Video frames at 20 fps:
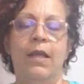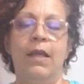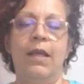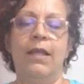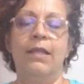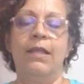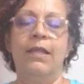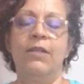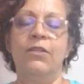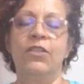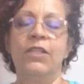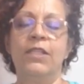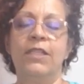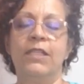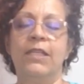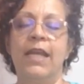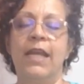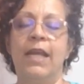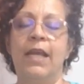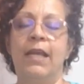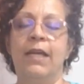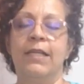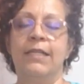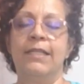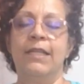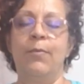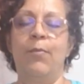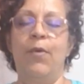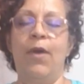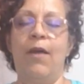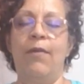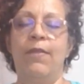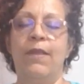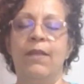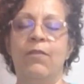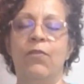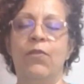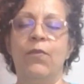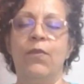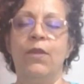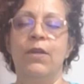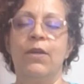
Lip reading: And then just take a deep breath in through the